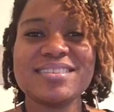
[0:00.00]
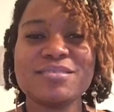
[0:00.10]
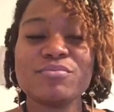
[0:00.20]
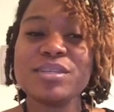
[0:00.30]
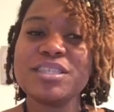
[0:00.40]

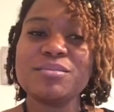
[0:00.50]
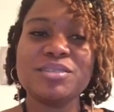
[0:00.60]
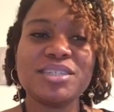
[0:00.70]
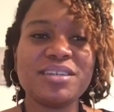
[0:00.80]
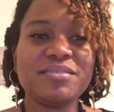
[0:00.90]
What's up,
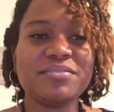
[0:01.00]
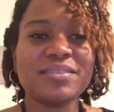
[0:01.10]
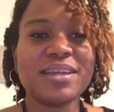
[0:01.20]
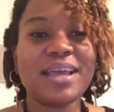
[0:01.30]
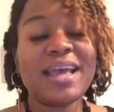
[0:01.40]
chief?
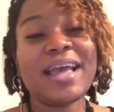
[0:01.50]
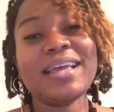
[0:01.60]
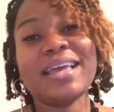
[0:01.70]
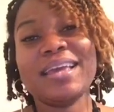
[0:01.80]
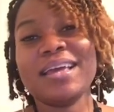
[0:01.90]
I
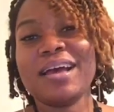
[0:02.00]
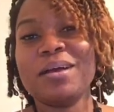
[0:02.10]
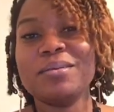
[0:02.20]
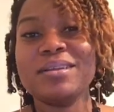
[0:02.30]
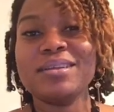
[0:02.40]
can't
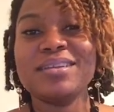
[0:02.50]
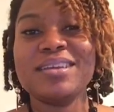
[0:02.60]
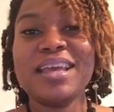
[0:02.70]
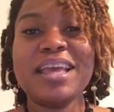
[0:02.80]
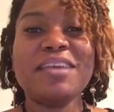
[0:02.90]
call it.
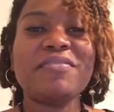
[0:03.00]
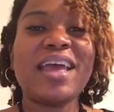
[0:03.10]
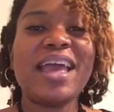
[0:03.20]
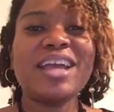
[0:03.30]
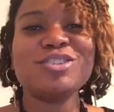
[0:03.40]
If I
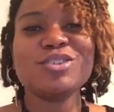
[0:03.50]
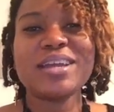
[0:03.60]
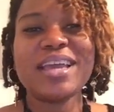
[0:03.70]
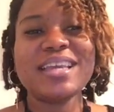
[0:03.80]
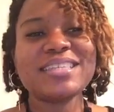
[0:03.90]
had your
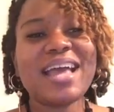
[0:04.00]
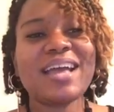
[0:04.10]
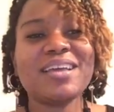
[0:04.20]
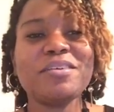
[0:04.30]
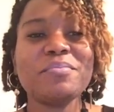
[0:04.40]
hands, I'd
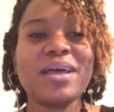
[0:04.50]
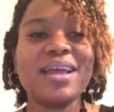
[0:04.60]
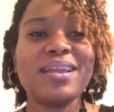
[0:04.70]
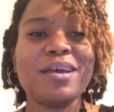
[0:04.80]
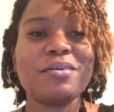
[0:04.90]
cut
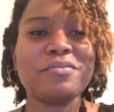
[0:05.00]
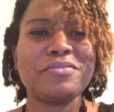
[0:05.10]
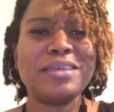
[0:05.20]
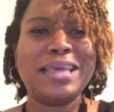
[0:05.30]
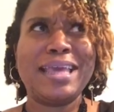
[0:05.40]
mine off.
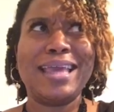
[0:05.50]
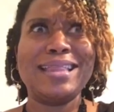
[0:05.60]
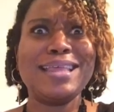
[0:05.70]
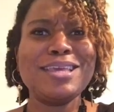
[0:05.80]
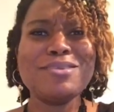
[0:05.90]
And
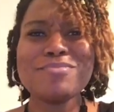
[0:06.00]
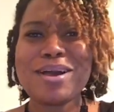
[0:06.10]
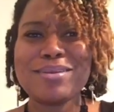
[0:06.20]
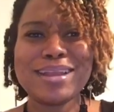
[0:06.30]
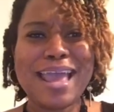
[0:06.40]
then you
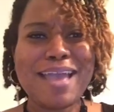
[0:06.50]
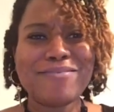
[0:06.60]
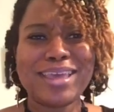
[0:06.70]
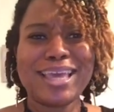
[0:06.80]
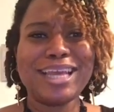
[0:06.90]
all laugh
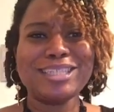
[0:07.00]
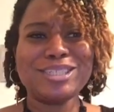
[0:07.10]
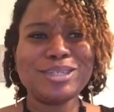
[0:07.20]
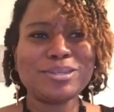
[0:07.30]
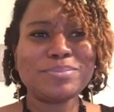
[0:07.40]
and catch
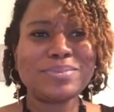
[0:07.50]
up.